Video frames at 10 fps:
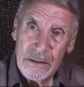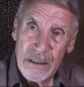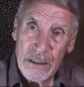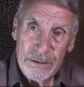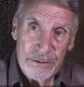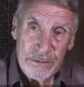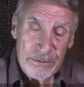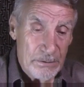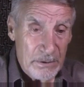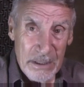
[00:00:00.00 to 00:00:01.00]
and
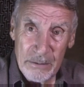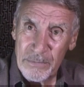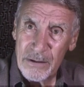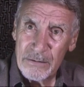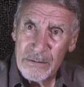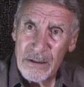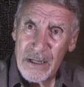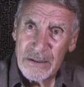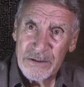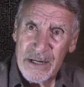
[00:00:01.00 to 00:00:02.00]
you aim the
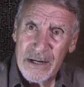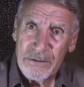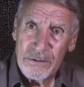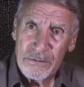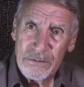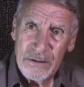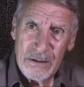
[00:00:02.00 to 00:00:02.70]
next arrow,